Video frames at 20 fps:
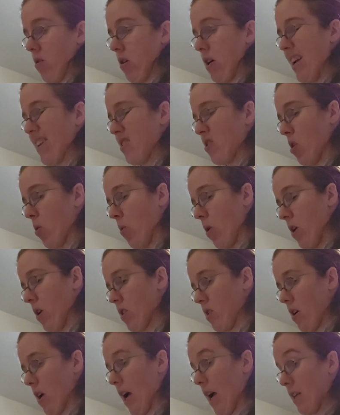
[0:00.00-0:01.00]
I just don't want it
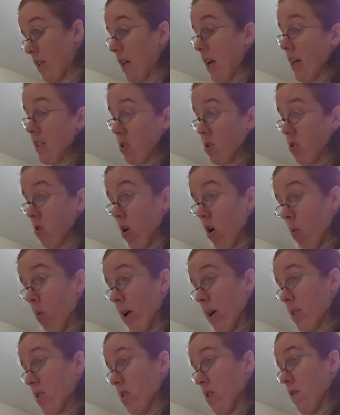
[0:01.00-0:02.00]
to, yes, you don't
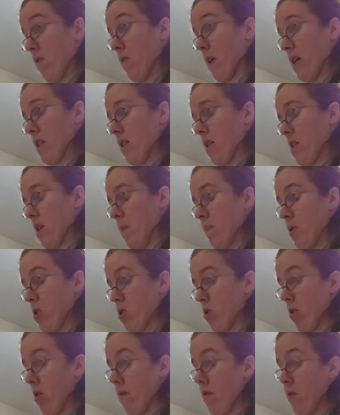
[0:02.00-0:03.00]
want it to affect the
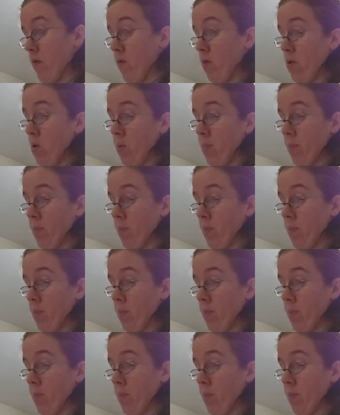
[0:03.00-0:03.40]
temperature of the food,